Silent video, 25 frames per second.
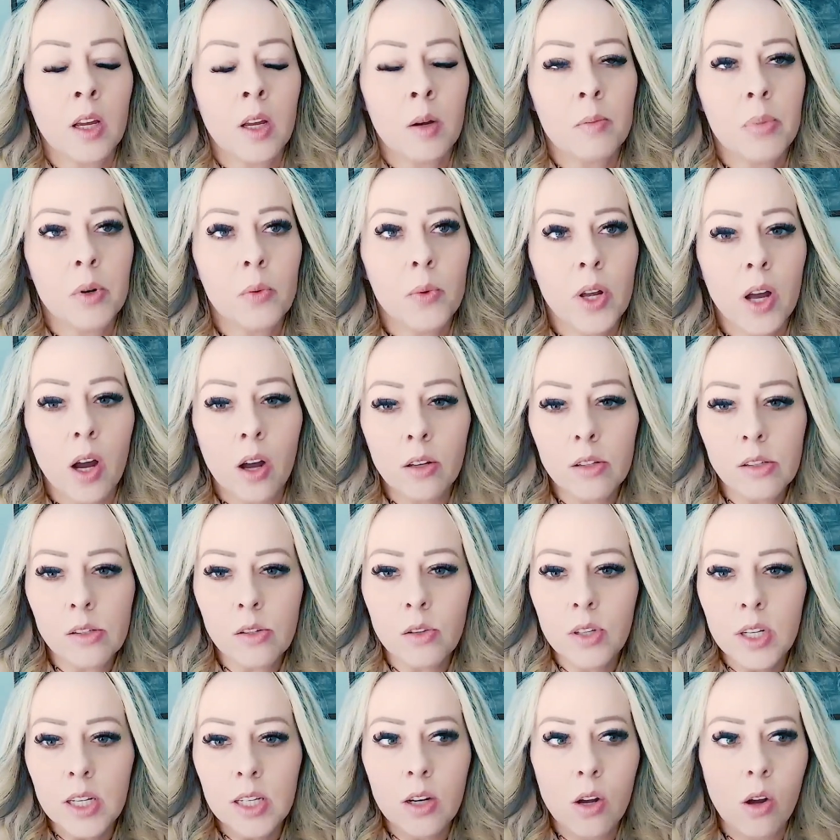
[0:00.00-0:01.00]
But we
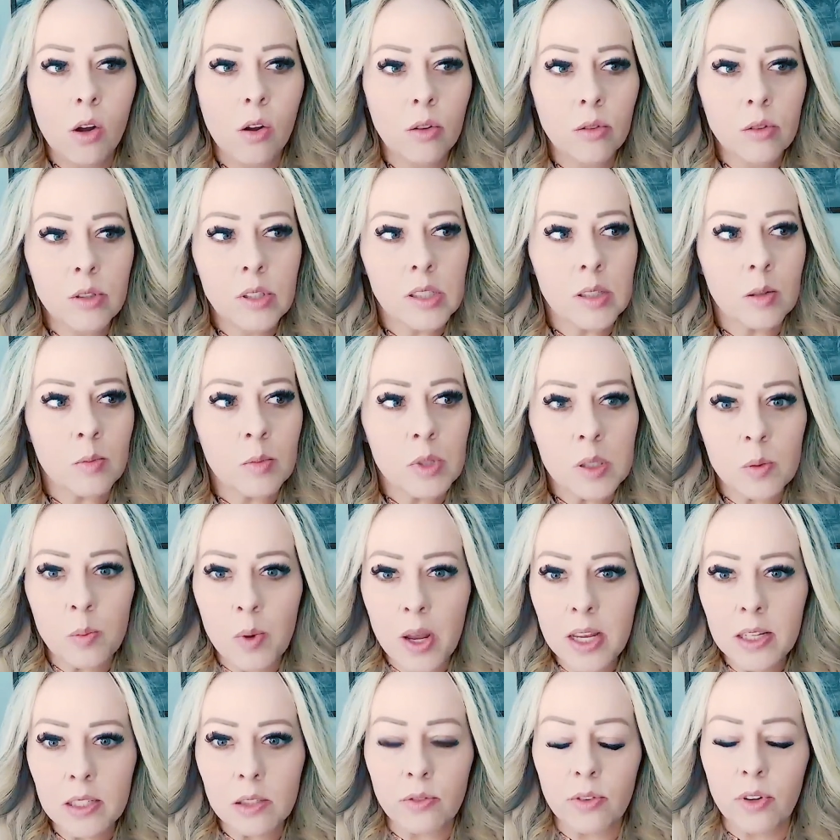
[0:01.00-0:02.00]
also need to hold some
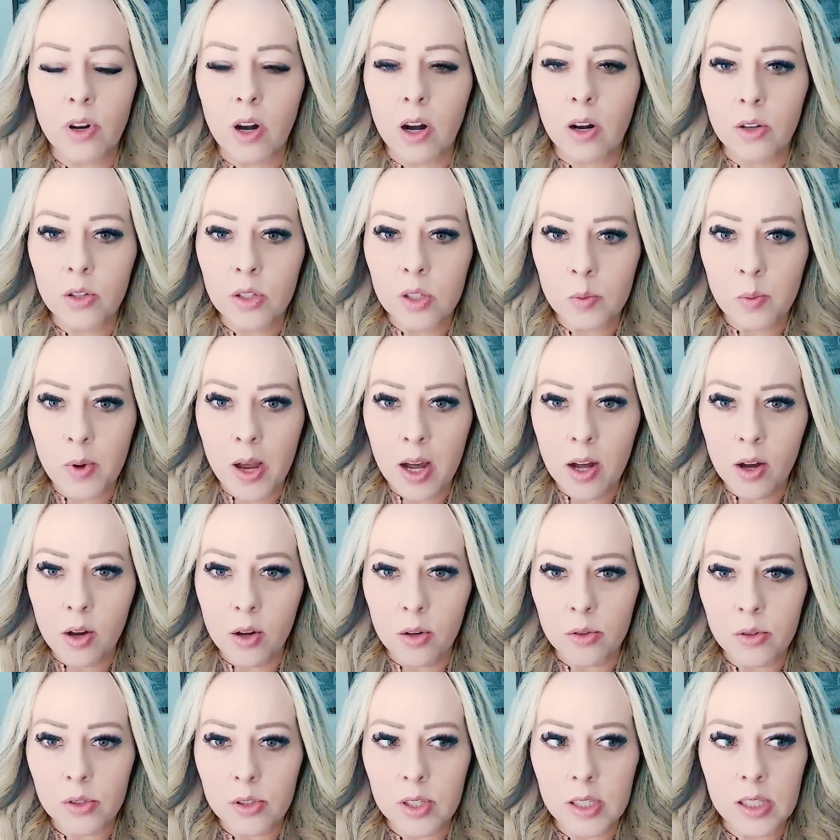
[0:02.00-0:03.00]
space for our
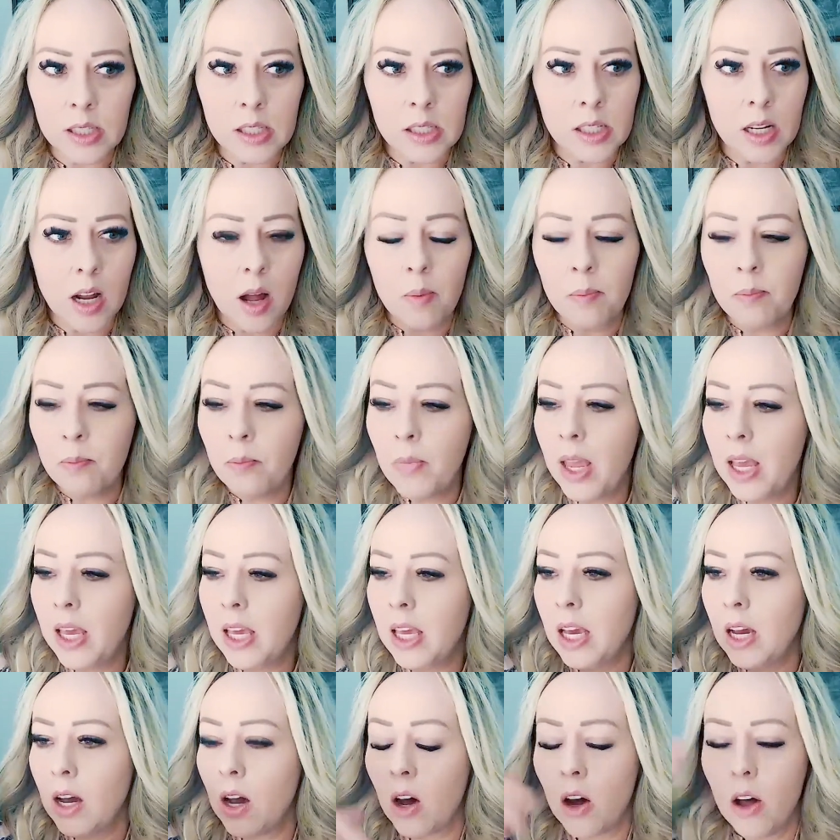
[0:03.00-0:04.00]
spouse and stop
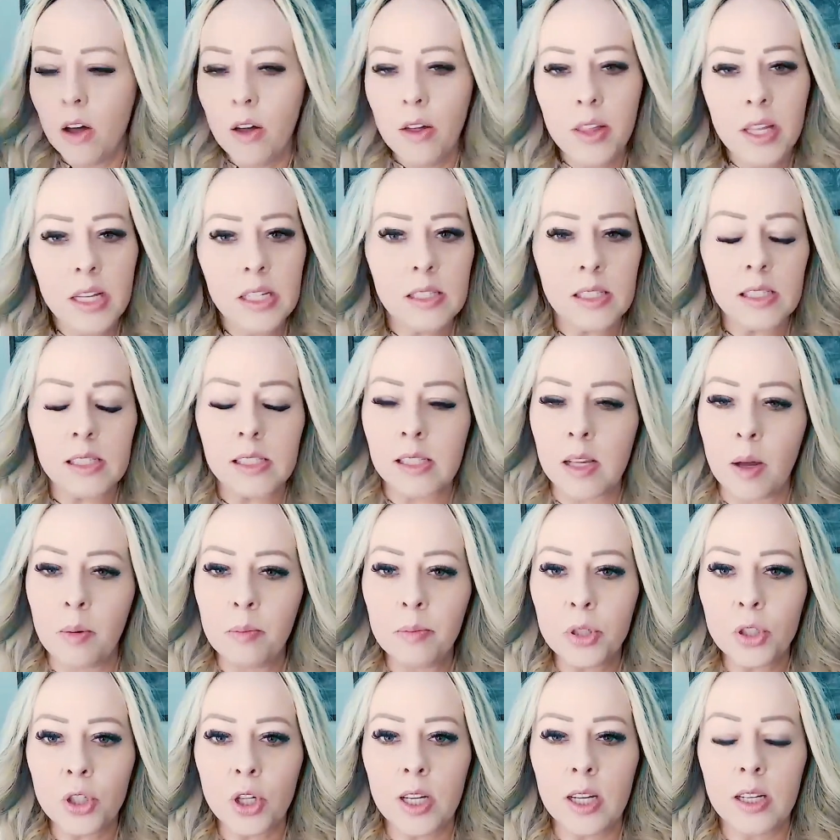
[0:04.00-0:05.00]
making all these
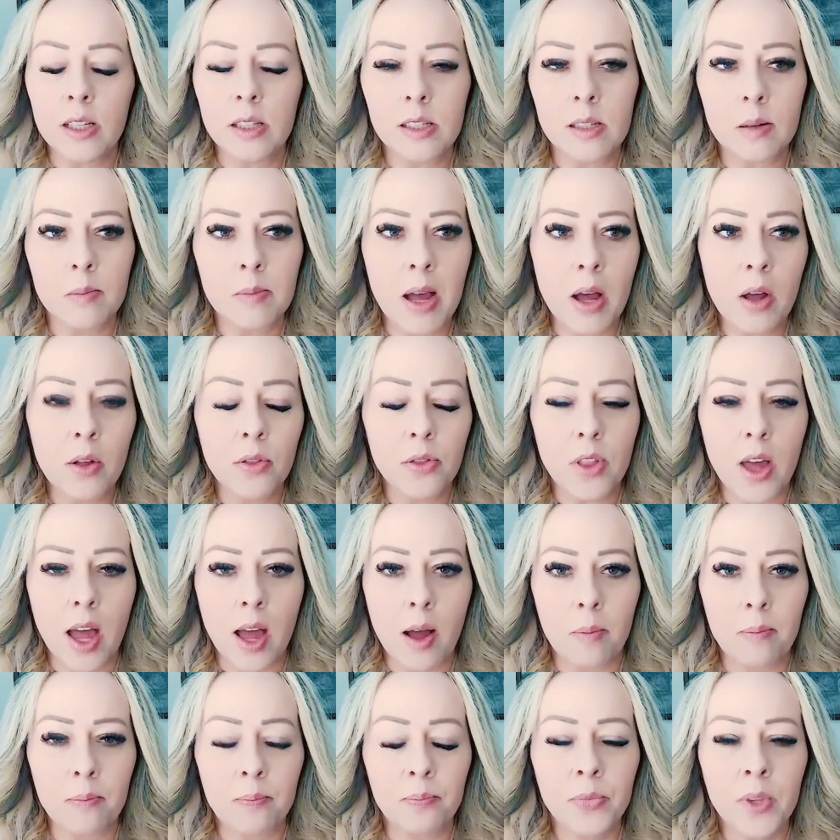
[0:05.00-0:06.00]
assumptions about
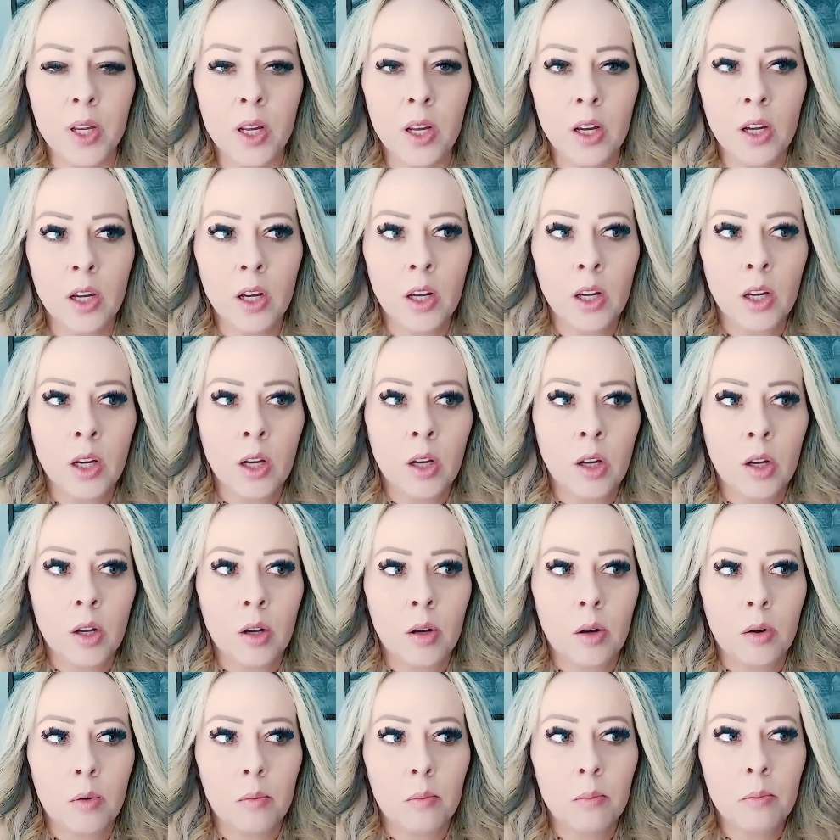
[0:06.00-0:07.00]
them.
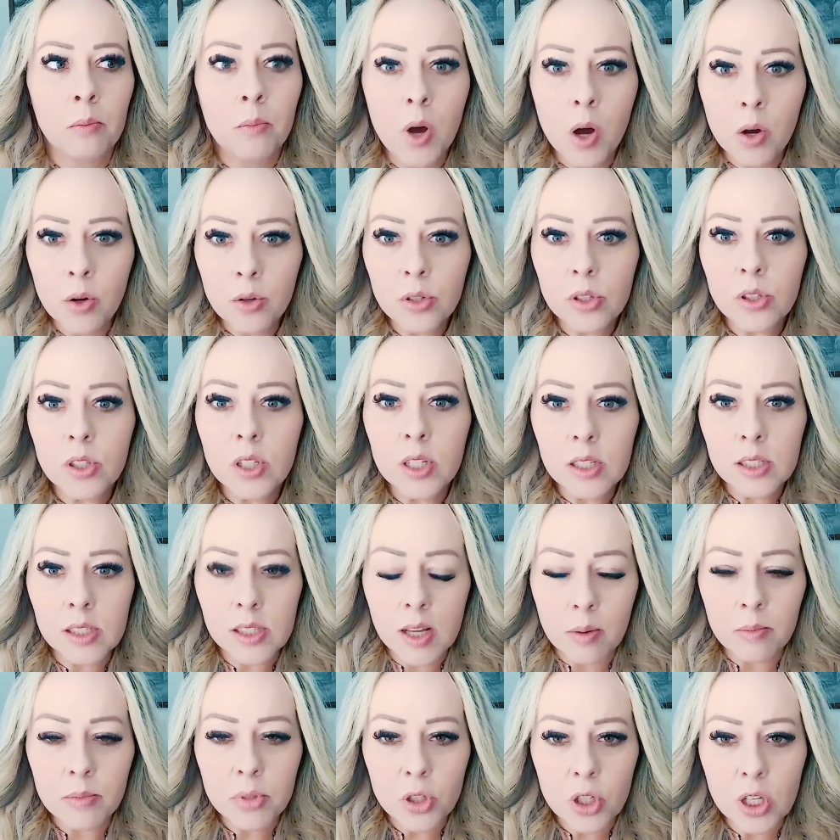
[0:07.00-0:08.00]
Most
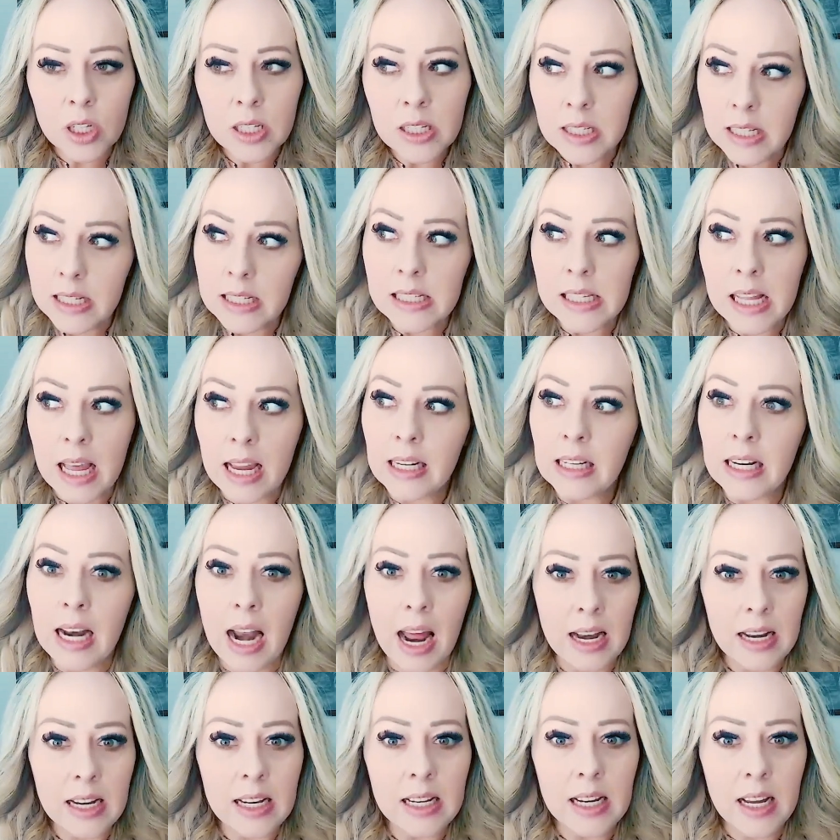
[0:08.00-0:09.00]
assumptions, it's like
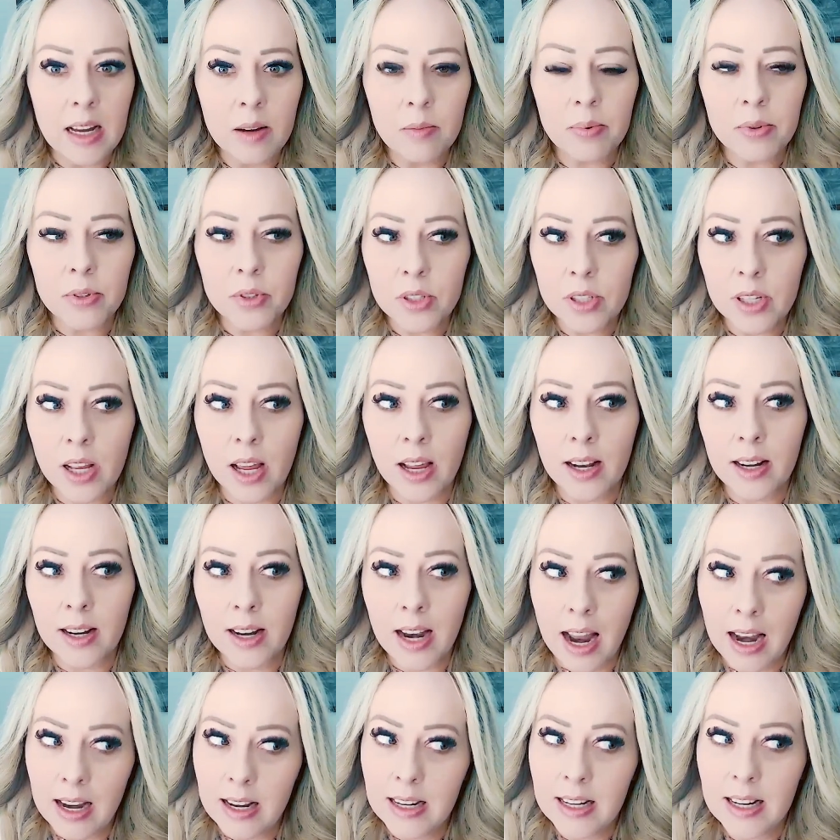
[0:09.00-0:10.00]
98%,
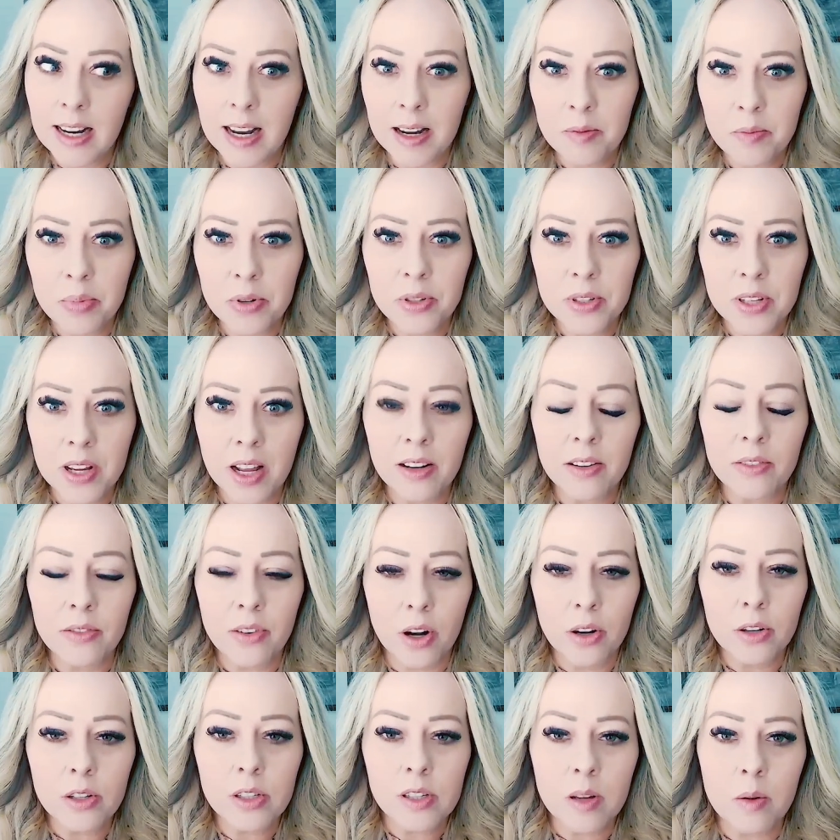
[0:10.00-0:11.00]
99% of
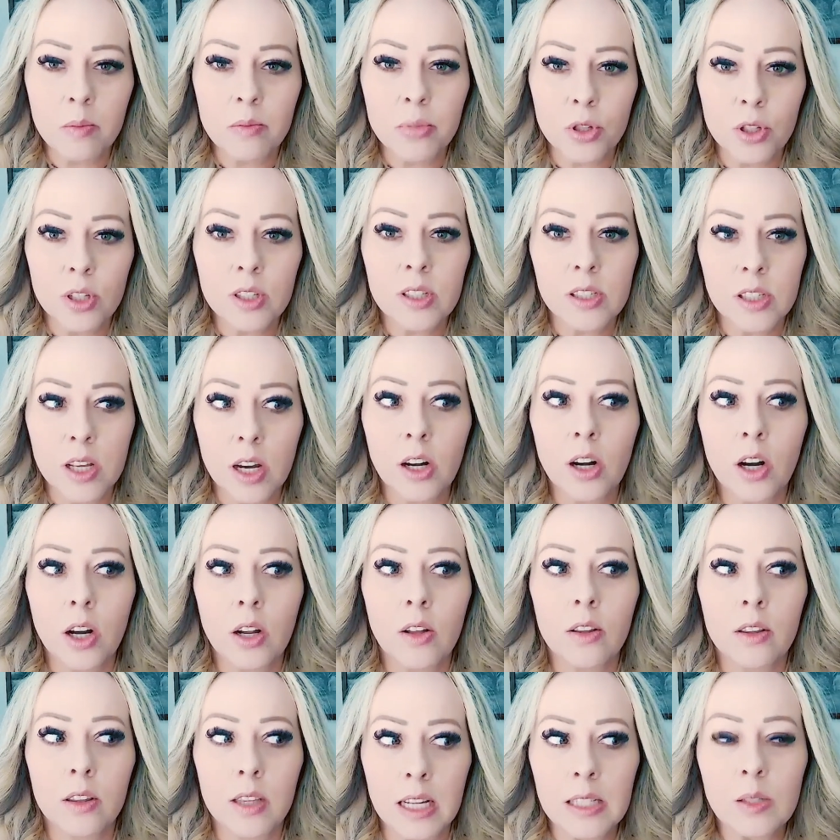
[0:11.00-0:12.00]
our assumptions,
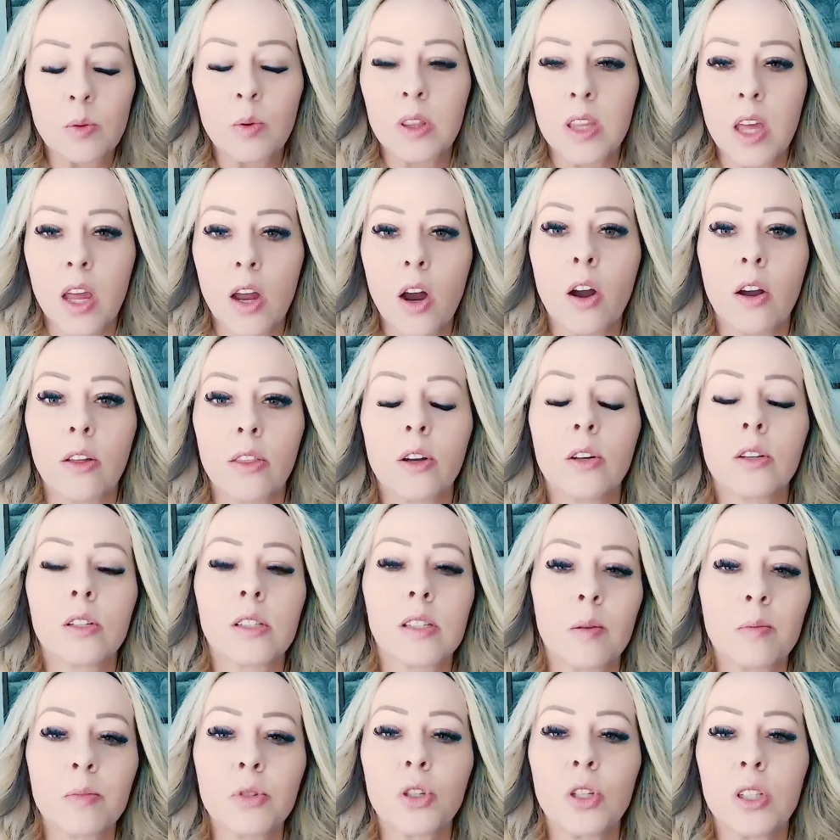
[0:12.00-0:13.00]
that's what they are. They're
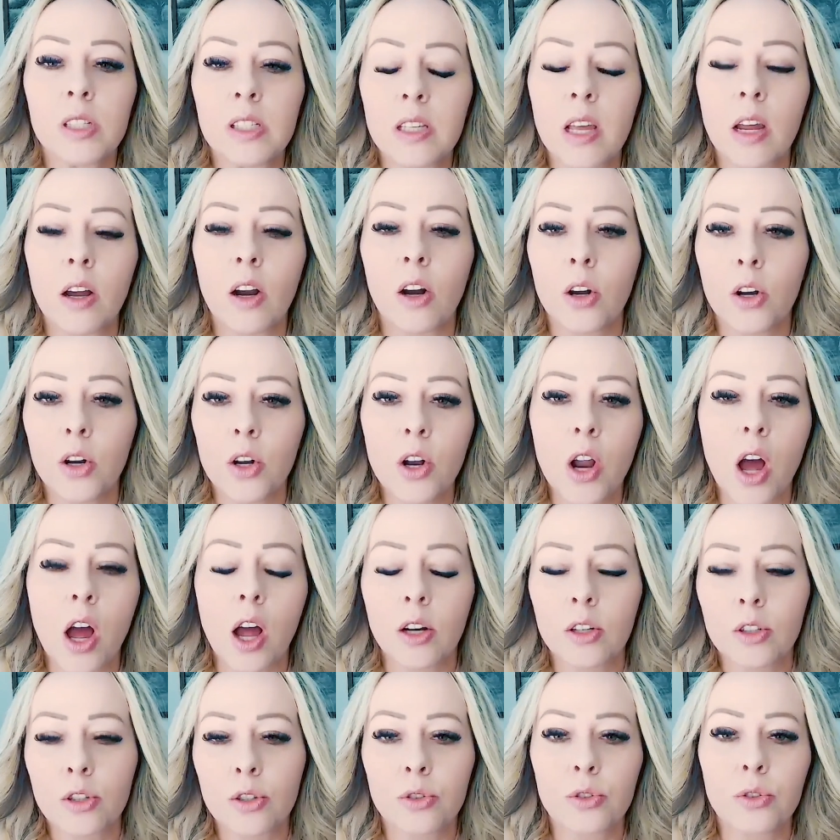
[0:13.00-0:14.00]
assumptions. They are
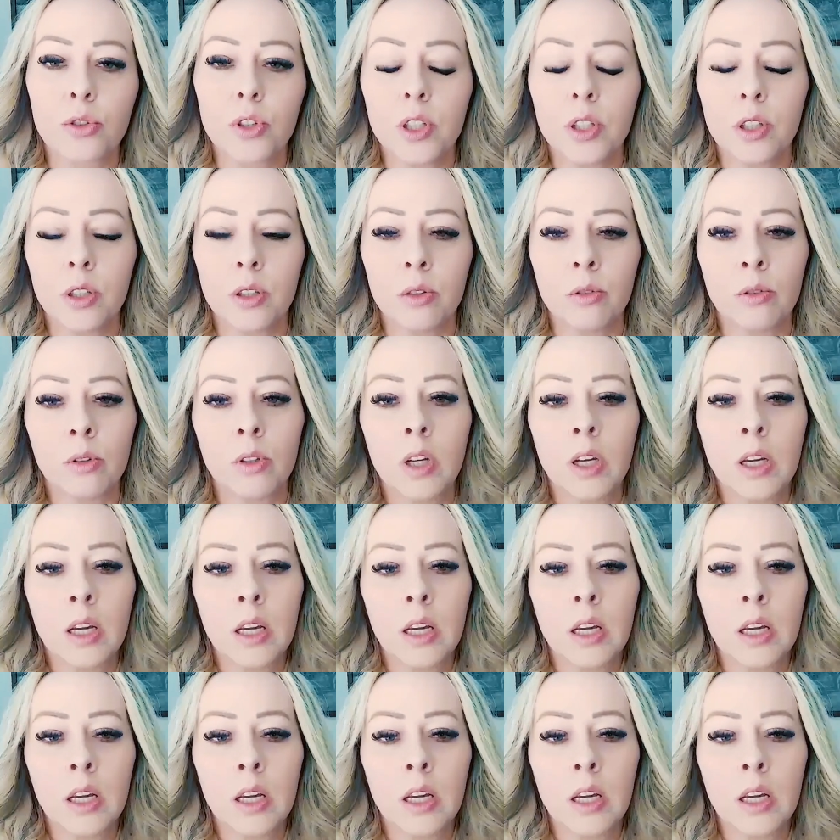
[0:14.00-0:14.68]
not true.